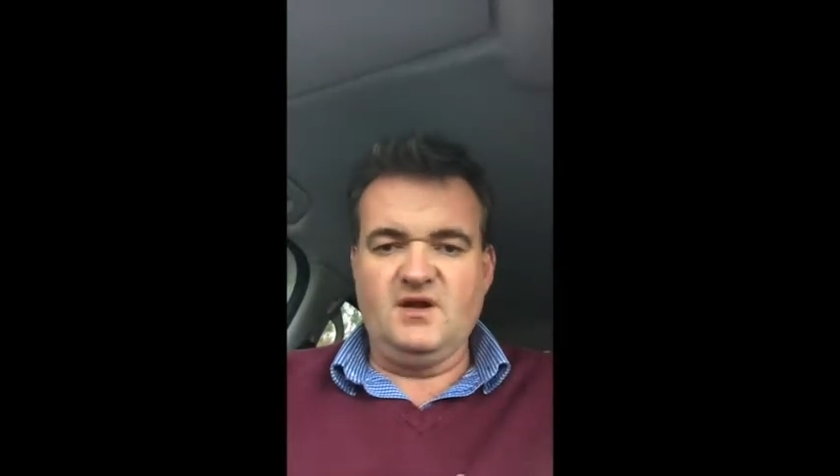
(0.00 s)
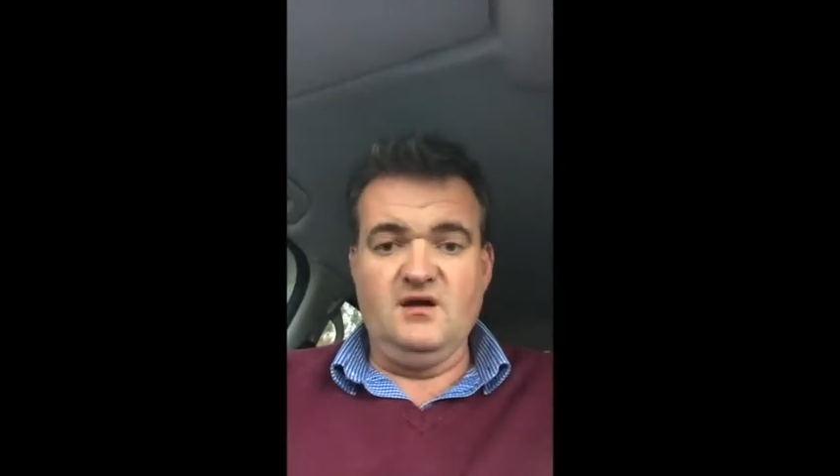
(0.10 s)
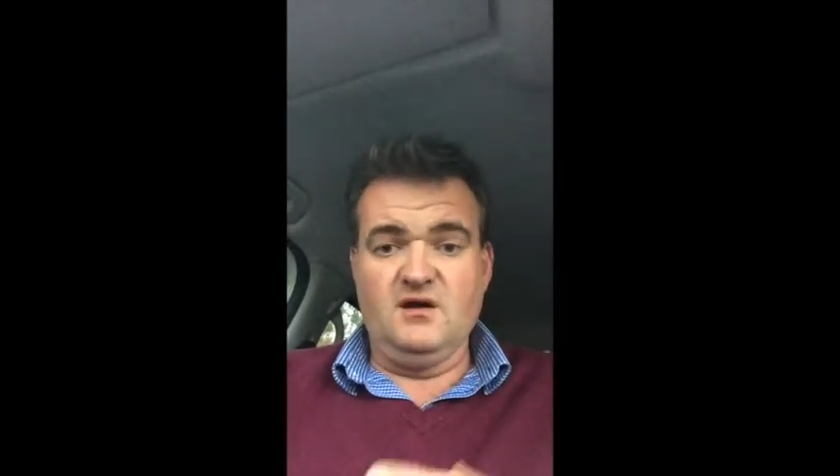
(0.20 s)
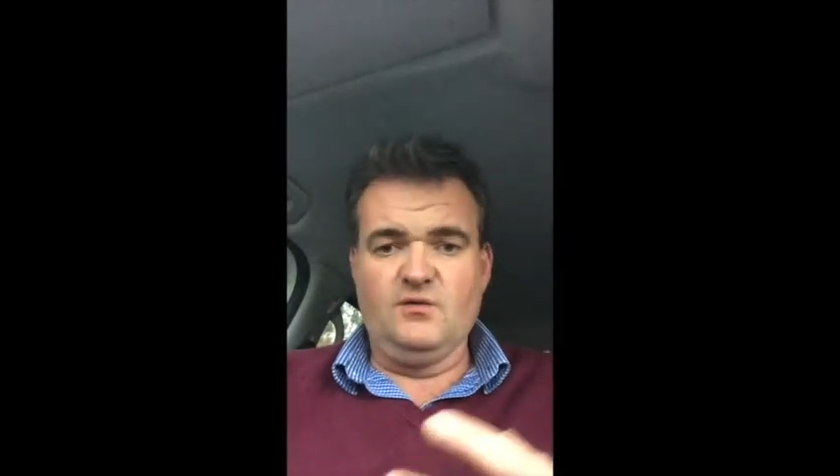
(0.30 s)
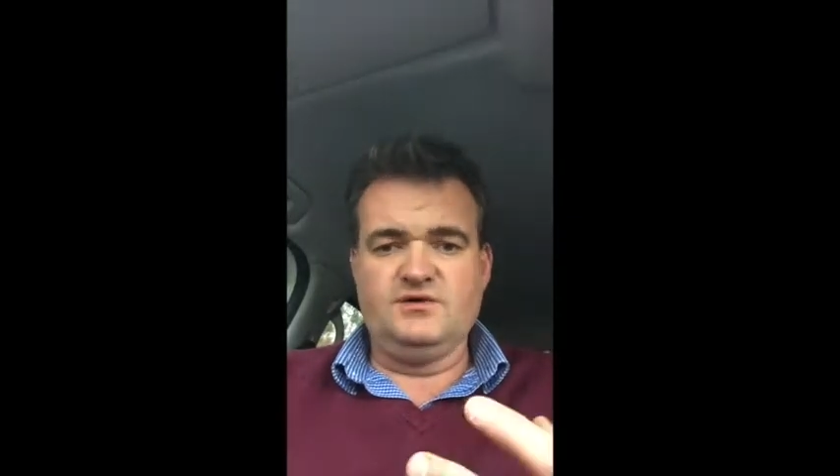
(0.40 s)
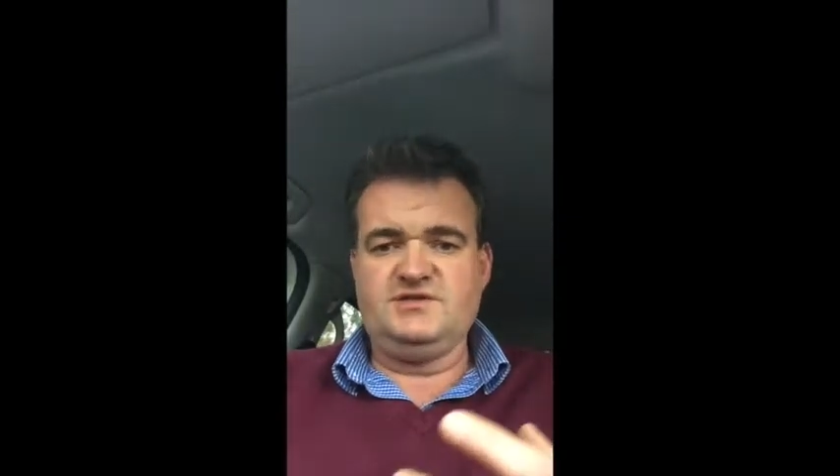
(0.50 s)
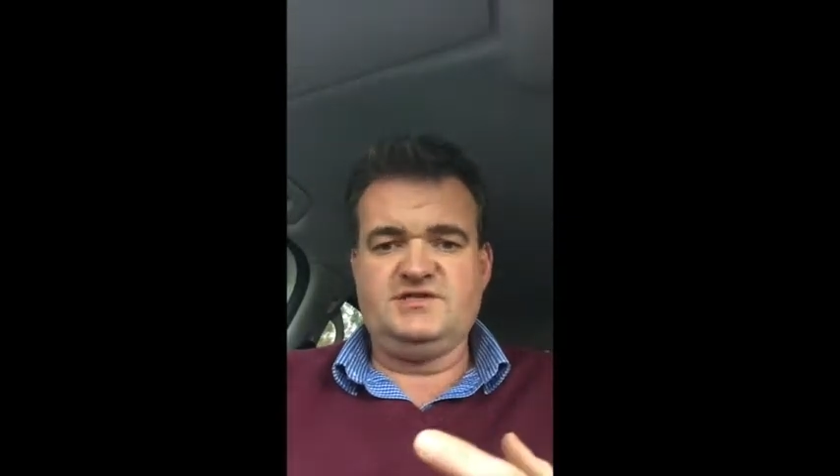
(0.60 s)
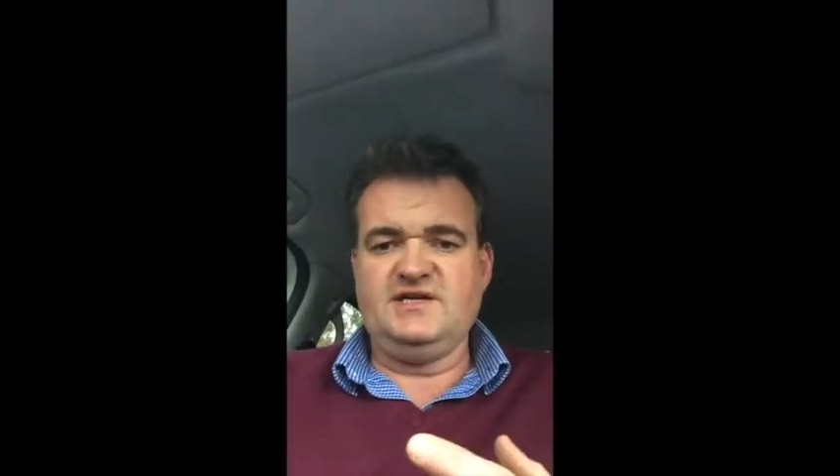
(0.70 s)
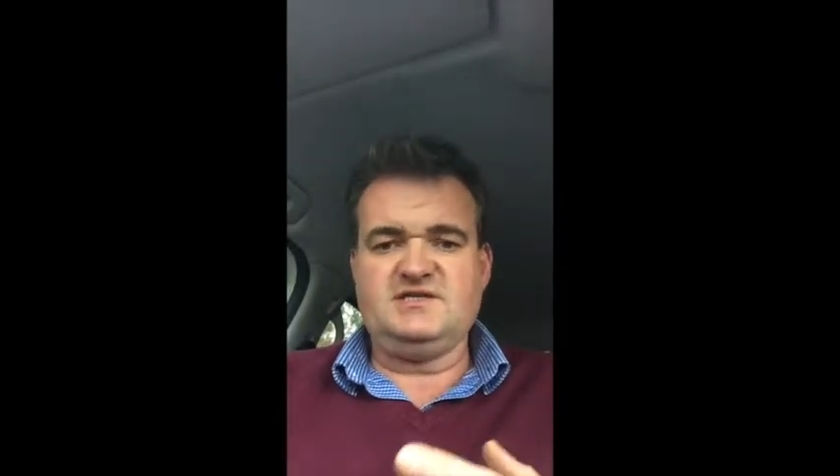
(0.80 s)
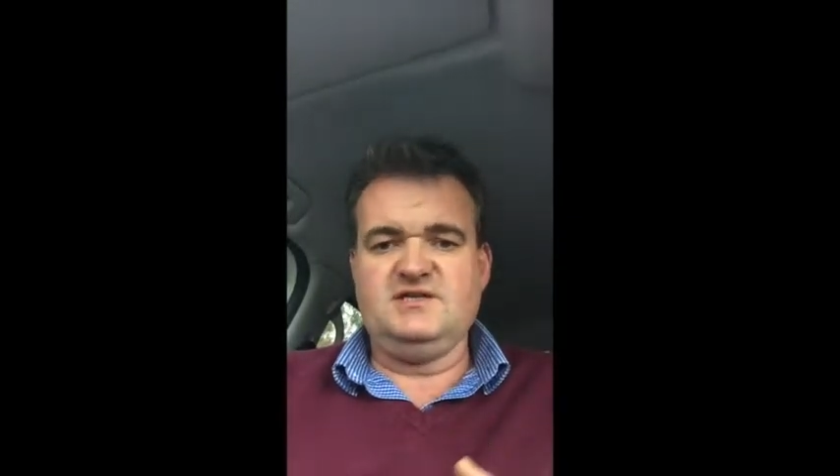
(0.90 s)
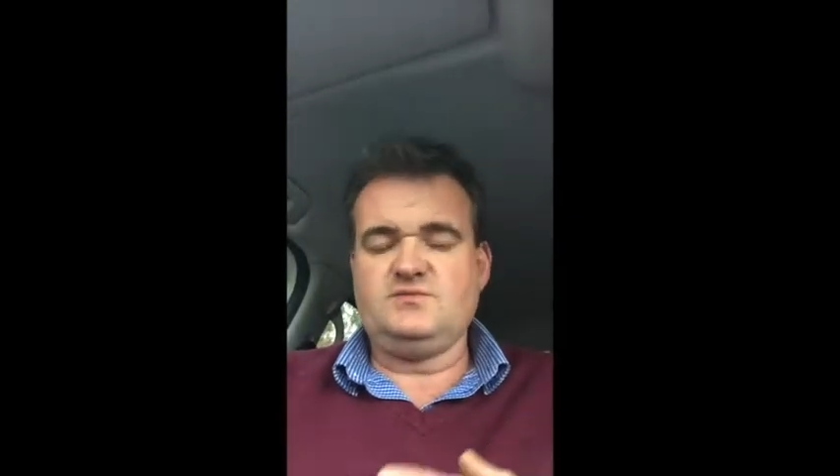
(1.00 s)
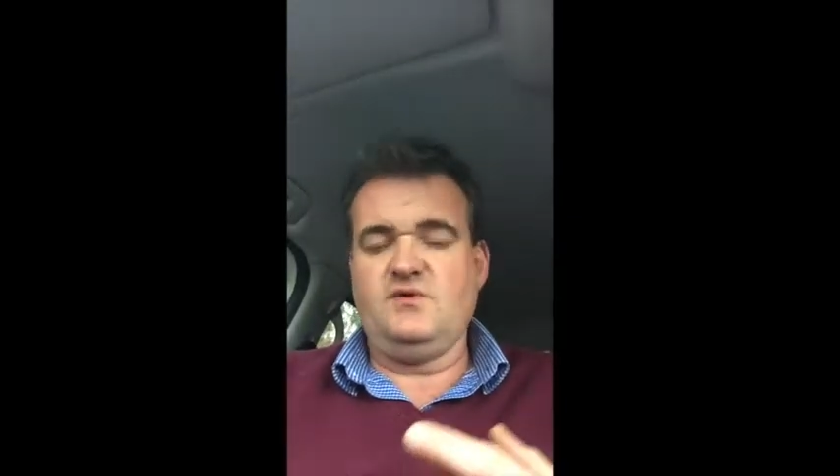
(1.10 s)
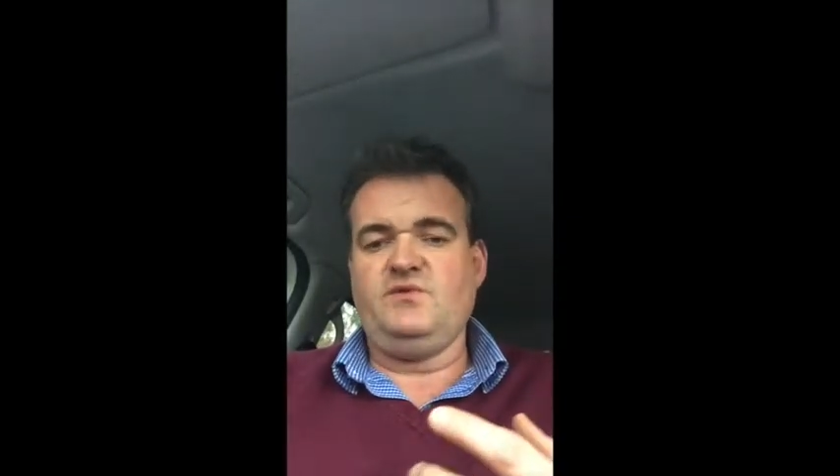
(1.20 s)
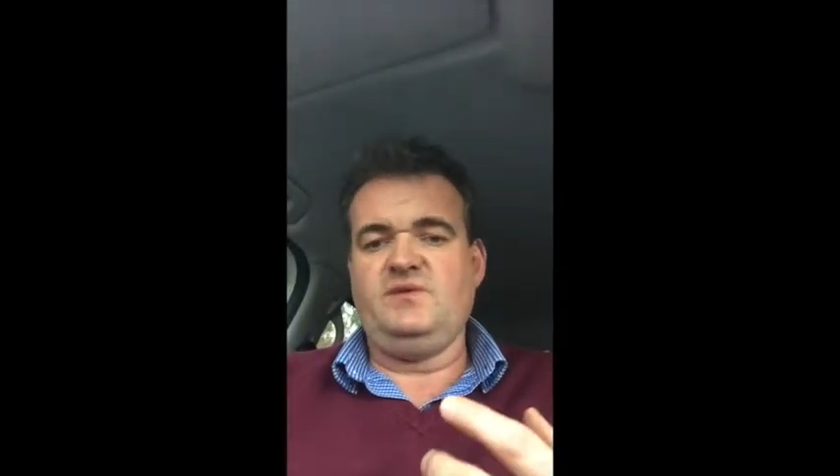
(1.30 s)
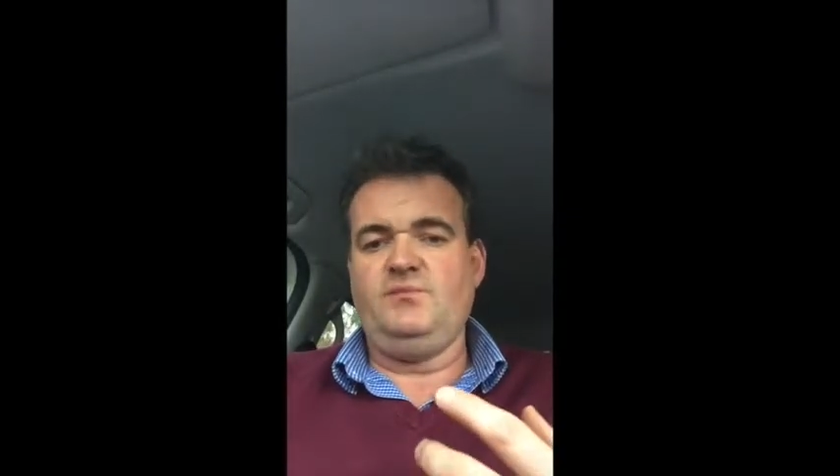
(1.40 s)
A lung wash essentially is
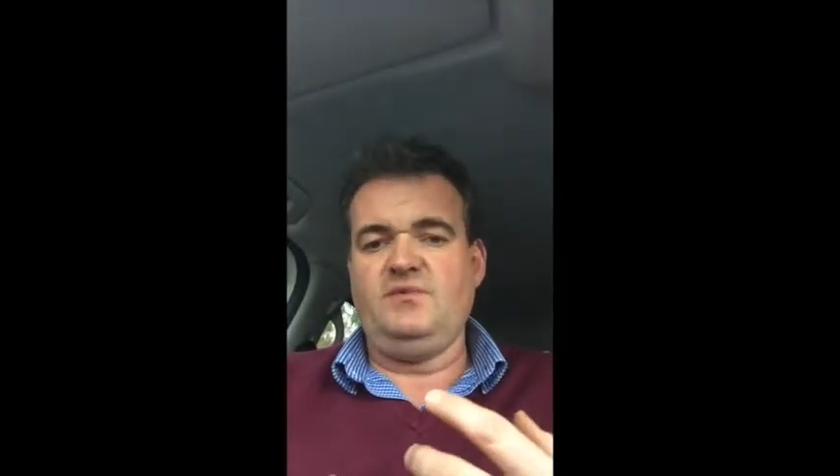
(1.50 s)
when we